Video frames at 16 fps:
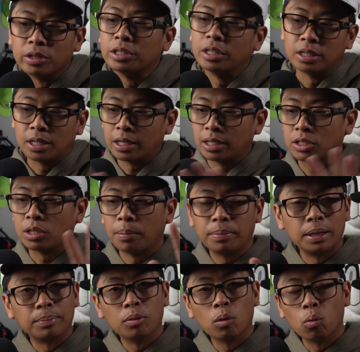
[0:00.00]
instance, like some
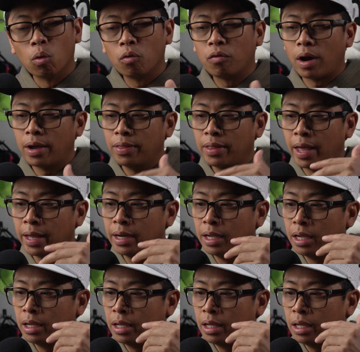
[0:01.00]
people will find that
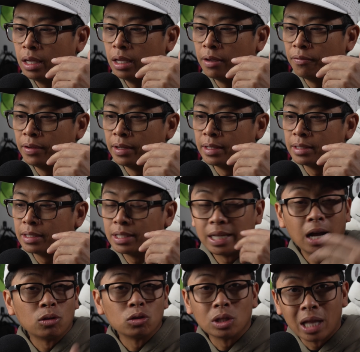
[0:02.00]
if it
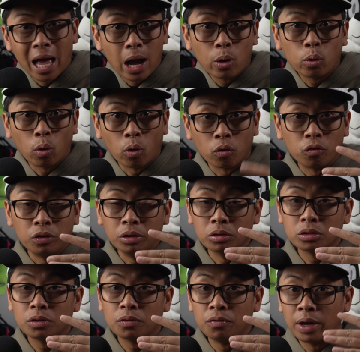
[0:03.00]
sounds loud or
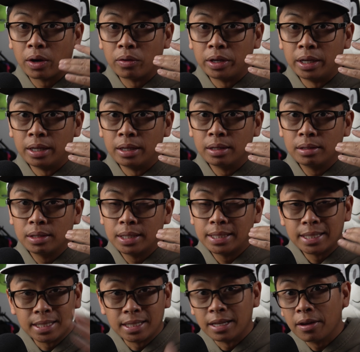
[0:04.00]
feels very
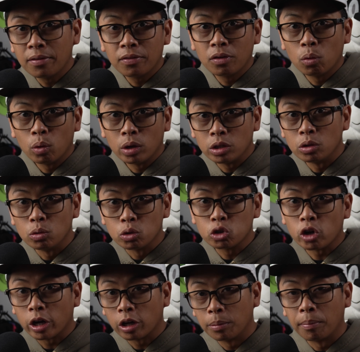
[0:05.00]
stiff when you
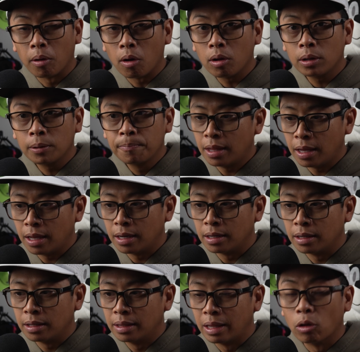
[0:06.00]
strike a ball,
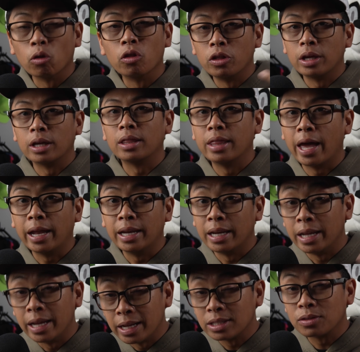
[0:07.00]
then they'll think that it
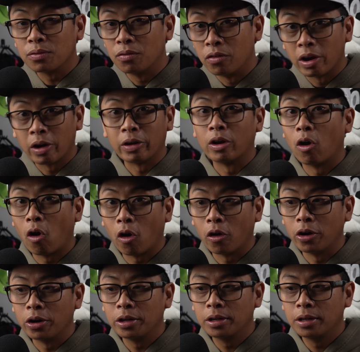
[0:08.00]
hits very
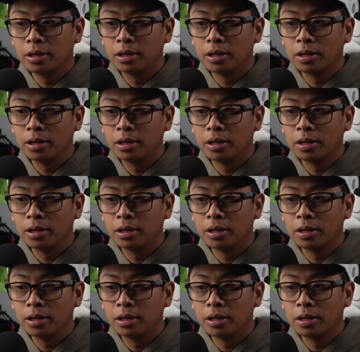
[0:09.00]
hard.